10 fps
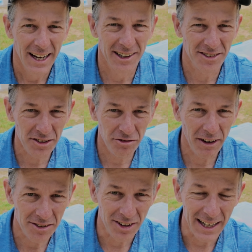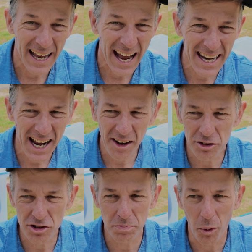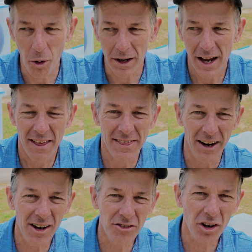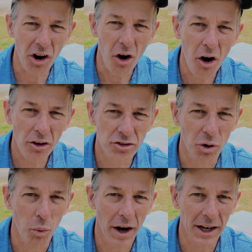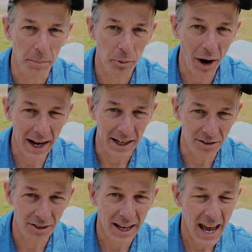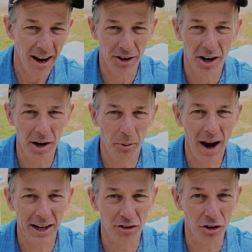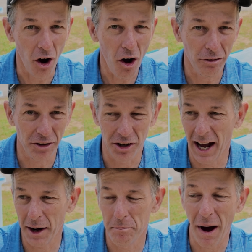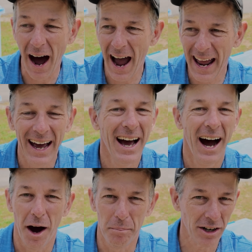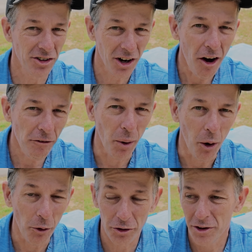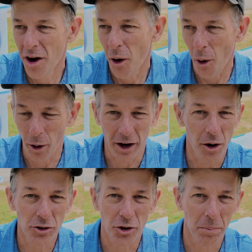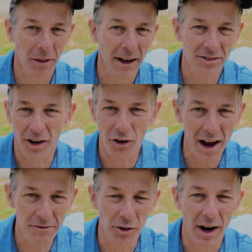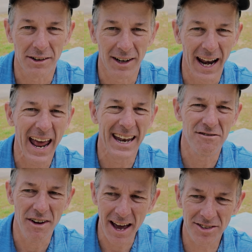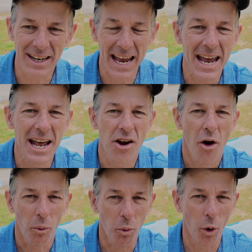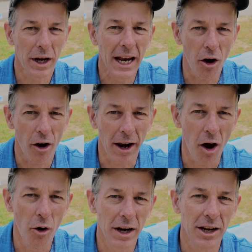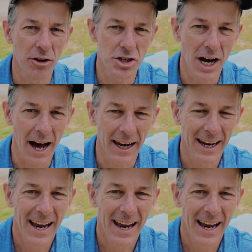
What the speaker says: Because let's face it, any other sport, there is a cost to wanting to practice. If you're going to practice golf, you got to buy a bunch of golf balls or go to a place, a driving range, and invest in working on honing your shot.